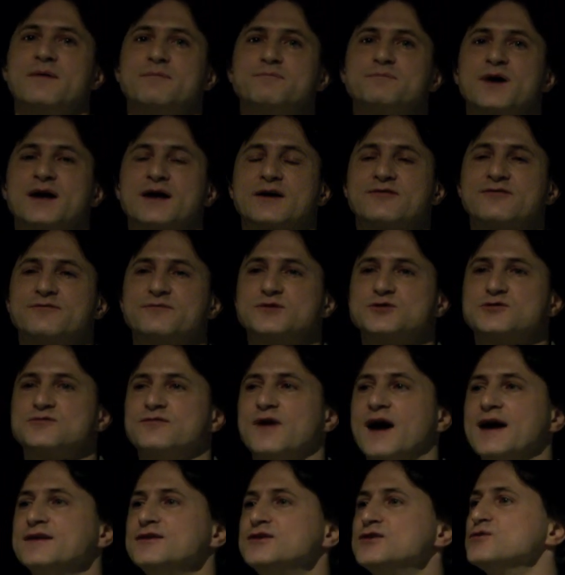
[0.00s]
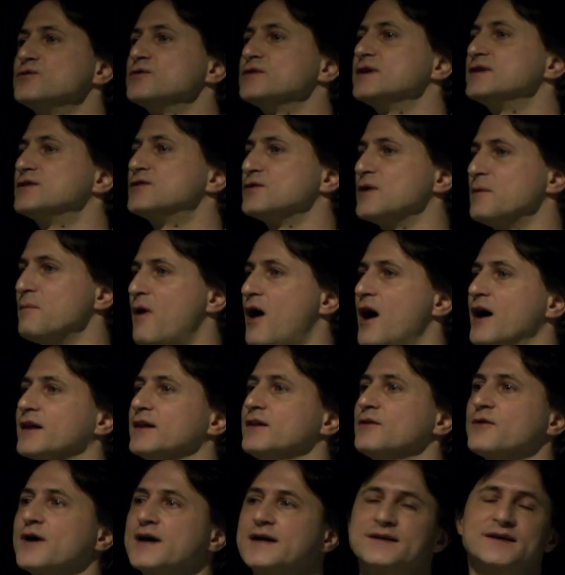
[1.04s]
like fine-tuned into the
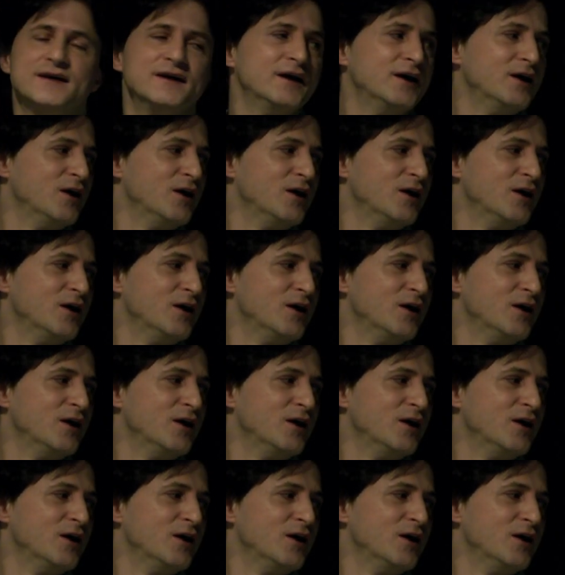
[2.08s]
model, right?